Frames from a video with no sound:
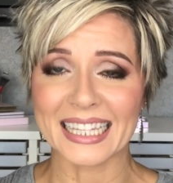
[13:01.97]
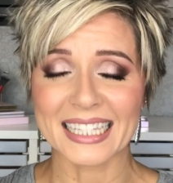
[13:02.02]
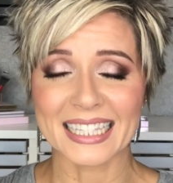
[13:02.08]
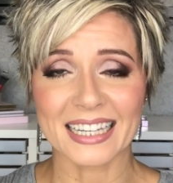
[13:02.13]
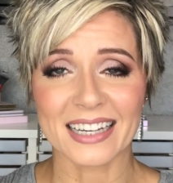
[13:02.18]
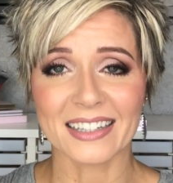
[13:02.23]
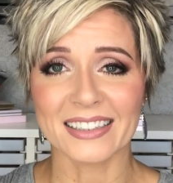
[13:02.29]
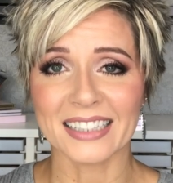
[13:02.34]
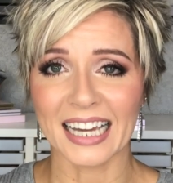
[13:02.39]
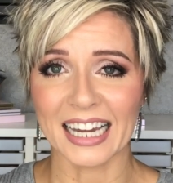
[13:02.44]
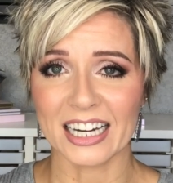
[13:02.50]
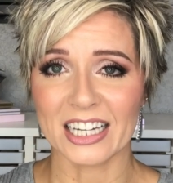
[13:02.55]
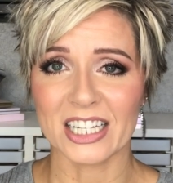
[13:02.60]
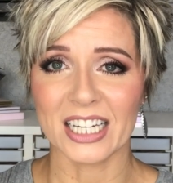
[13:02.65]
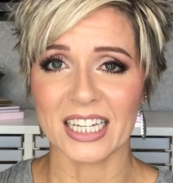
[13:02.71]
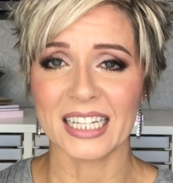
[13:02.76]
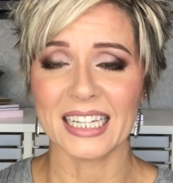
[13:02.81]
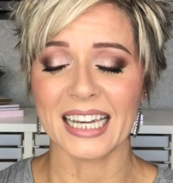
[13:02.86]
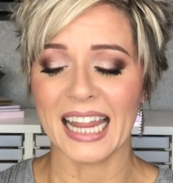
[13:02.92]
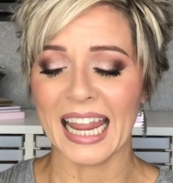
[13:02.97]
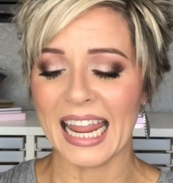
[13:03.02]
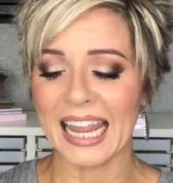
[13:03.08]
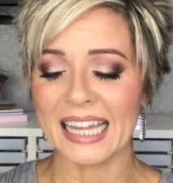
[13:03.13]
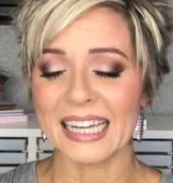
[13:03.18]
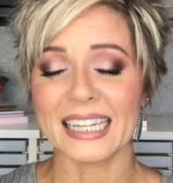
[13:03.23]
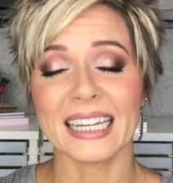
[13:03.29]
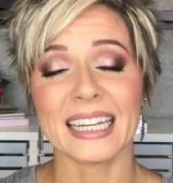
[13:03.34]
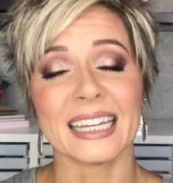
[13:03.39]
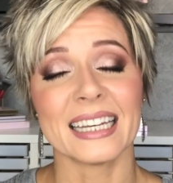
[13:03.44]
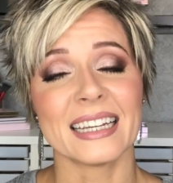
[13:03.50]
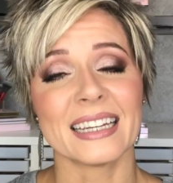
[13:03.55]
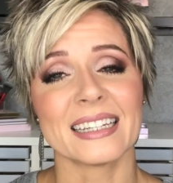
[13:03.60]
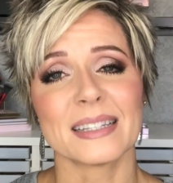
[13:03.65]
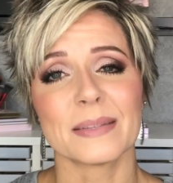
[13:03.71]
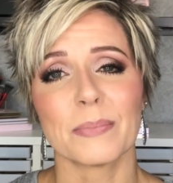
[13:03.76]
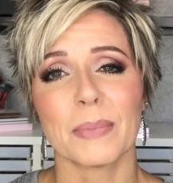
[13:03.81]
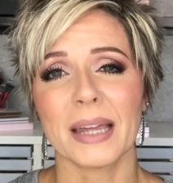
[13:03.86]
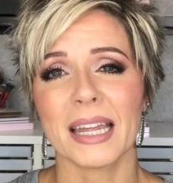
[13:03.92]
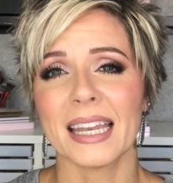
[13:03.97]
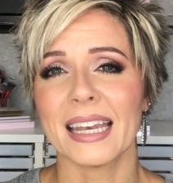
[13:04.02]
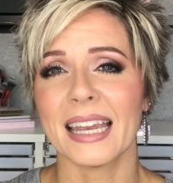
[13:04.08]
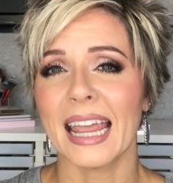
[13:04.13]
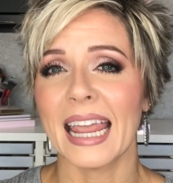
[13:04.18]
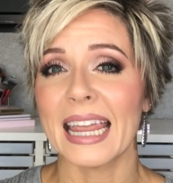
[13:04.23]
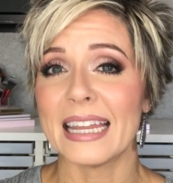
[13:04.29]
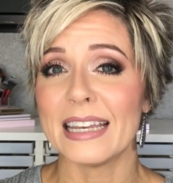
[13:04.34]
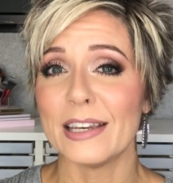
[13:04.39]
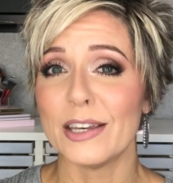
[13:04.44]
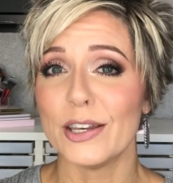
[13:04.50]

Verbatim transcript: this collection, and it has been a